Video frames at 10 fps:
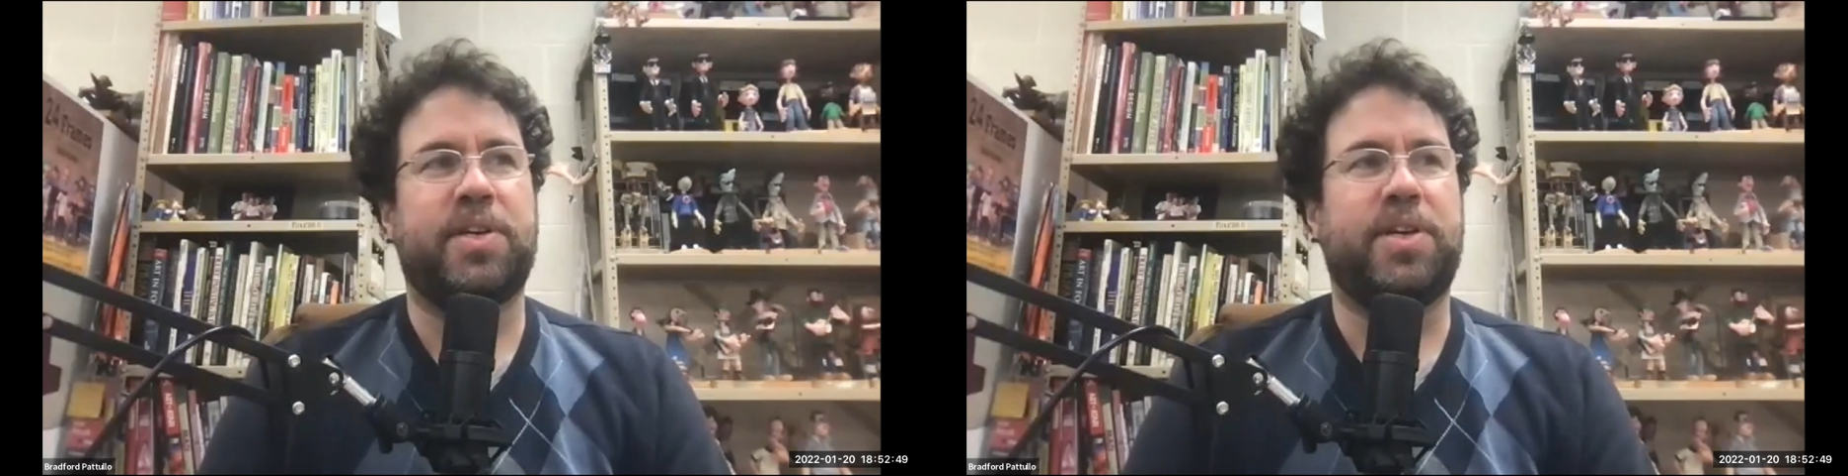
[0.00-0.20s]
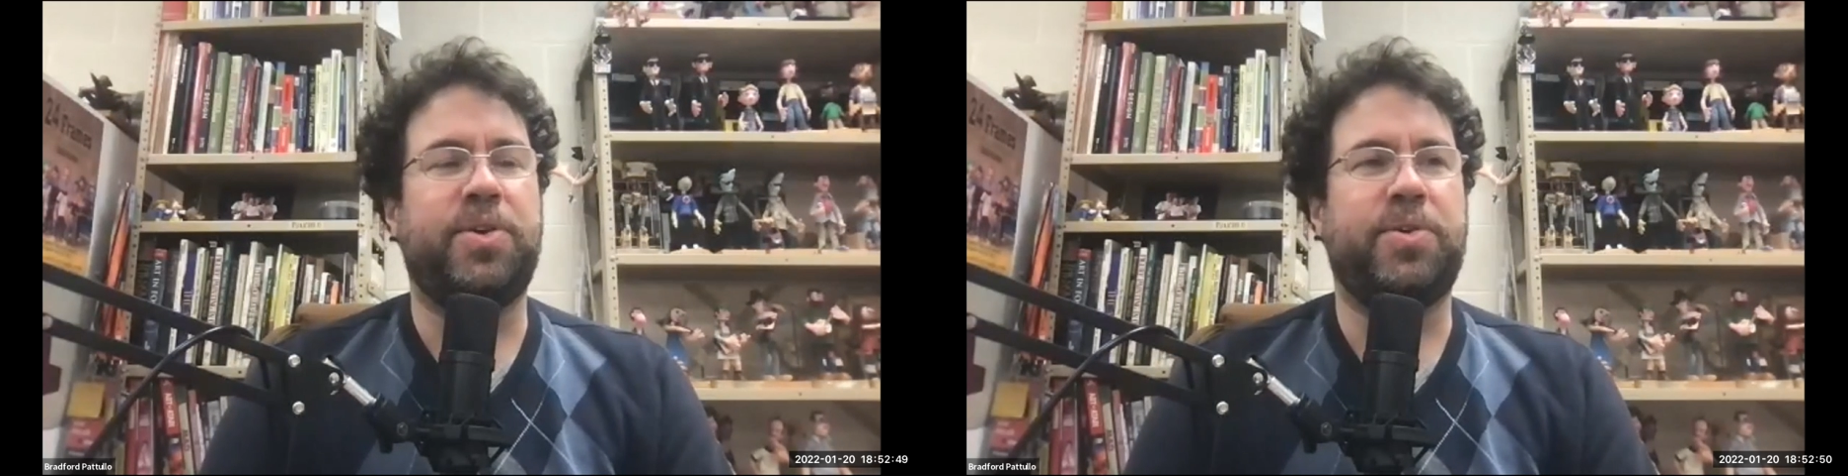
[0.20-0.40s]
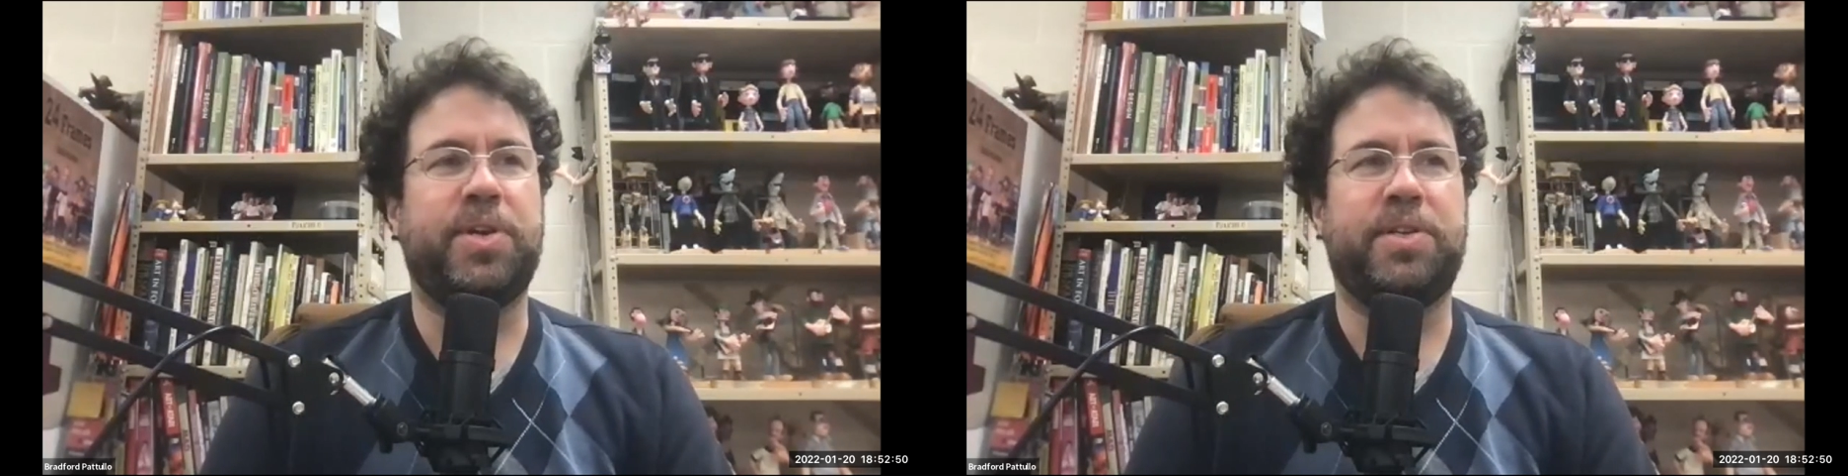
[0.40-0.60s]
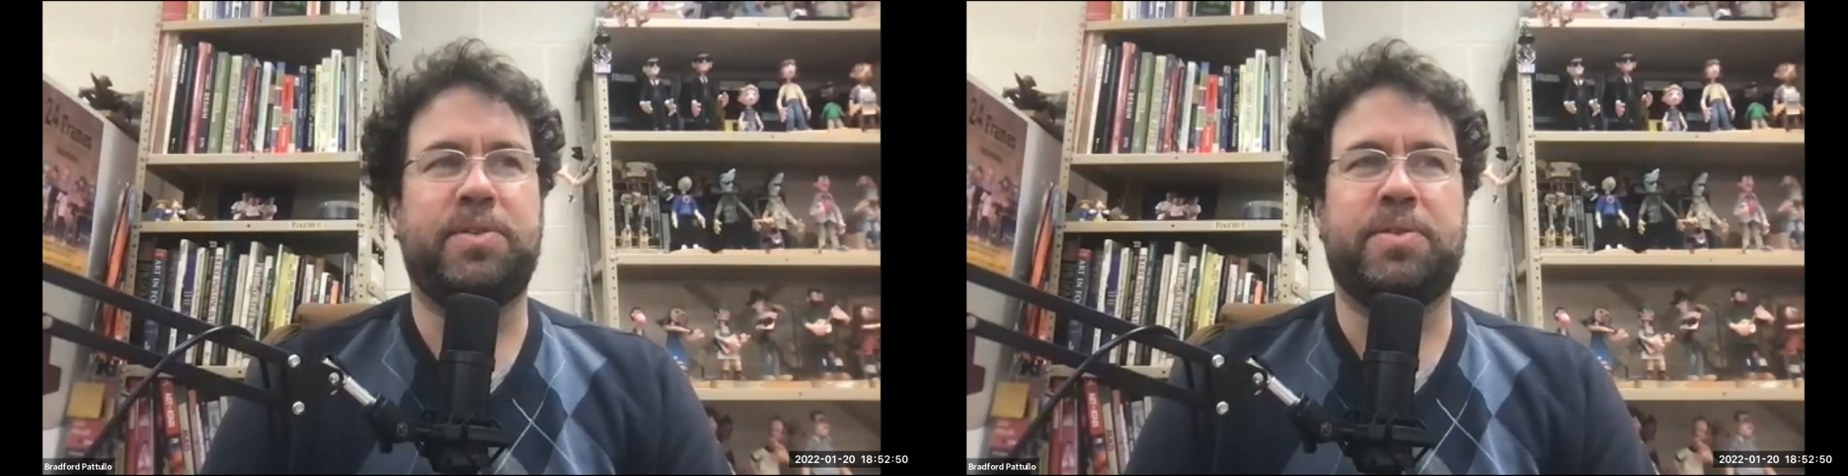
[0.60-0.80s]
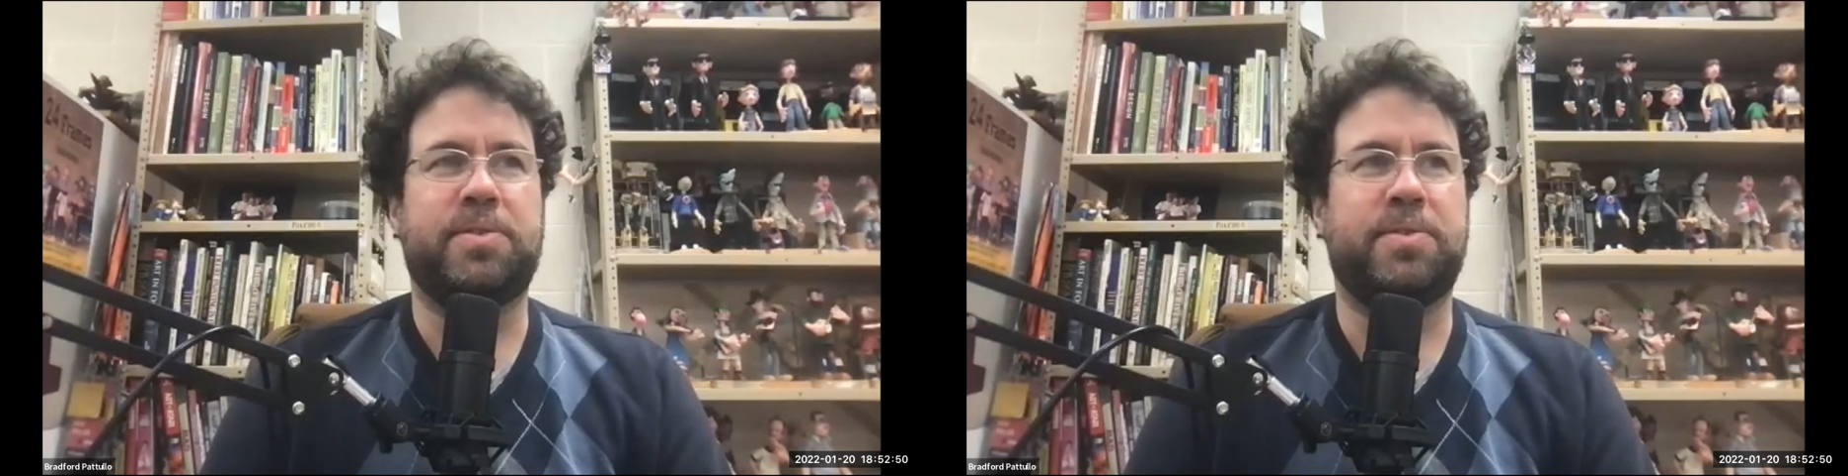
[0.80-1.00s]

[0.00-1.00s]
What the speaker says: you can